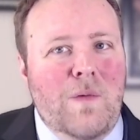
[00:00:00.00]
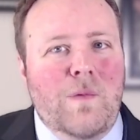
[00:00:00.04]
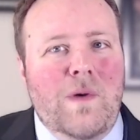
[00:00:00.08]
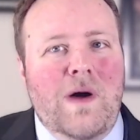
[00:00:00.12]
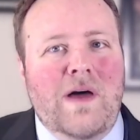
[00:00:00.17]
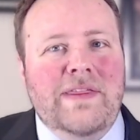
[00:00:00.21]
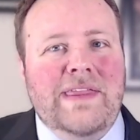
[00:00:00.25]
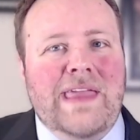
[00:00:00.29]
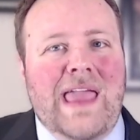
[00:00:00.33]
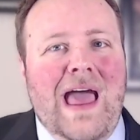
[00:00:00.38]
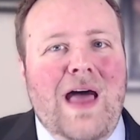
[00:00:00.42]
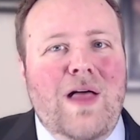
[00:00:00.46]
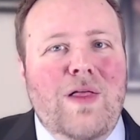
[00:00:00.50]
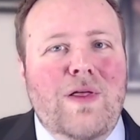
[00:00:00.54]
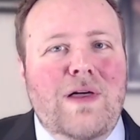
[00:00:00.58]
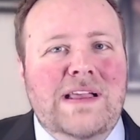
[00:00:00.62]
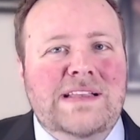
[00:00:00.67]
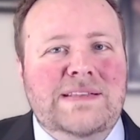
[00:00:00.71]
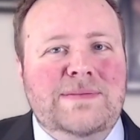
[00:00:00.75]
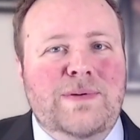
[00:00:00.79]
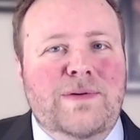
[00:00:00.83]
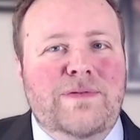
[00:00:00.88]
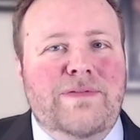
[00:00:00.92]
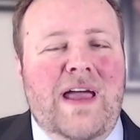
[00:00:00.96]
while the
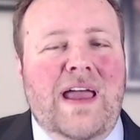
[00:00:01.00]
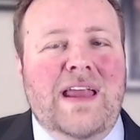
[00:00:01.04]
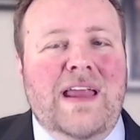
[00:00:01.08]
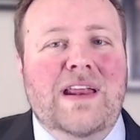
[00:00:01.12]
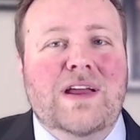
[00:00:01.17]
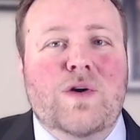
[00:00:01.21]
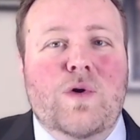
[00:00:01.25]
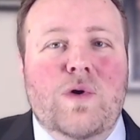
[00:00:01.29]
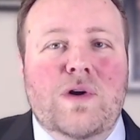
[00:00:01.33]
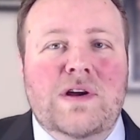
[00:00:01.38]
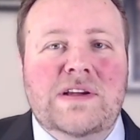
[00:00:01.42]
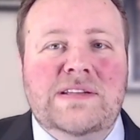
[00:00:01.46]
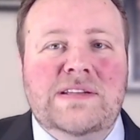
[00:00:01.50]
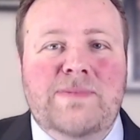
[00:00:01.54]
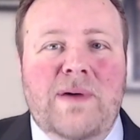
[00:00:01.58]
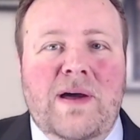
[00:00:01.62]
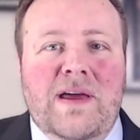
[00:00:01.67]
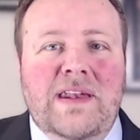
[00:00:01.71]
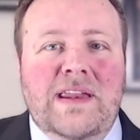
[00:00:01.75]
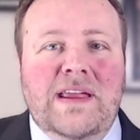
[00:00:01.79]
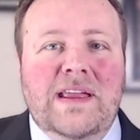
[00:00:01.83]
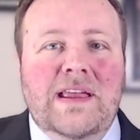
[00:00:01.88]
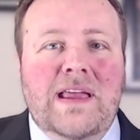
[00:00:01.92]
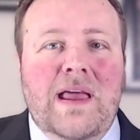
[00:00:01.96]
alloys provide a
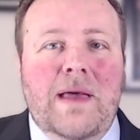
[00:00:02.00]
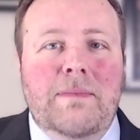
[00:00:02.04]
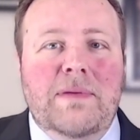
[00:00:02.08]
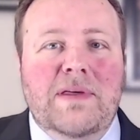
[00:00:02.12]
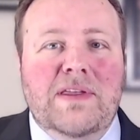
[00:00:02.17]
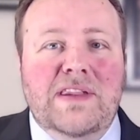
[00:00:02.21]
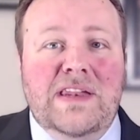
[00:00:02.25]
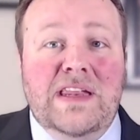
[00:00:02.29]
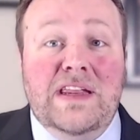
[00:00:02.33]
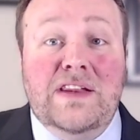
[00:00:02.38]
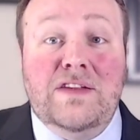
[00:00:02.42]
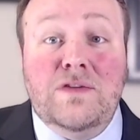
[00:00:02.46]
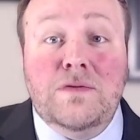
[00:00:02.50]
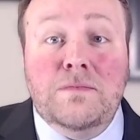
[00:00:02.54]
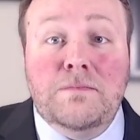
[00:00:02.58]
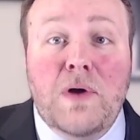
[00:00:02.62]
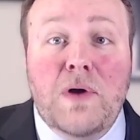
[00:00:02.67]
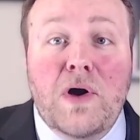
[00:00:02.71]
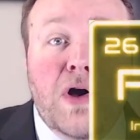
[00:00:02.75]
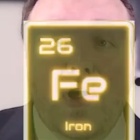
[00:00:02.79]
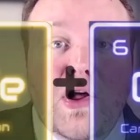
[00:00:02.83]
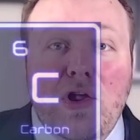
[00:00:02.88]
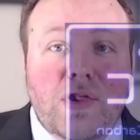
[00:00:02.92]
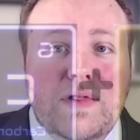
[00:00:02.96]
corresponding ability to
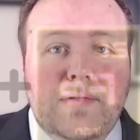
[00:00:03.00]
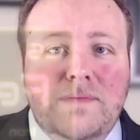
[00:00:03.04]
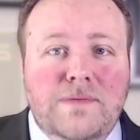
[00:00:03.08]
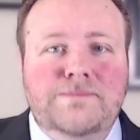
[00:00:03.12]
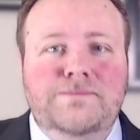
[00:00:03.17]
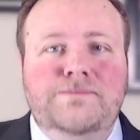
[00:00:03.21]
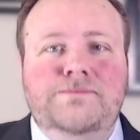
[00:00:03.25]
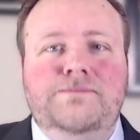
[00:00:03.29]
pull.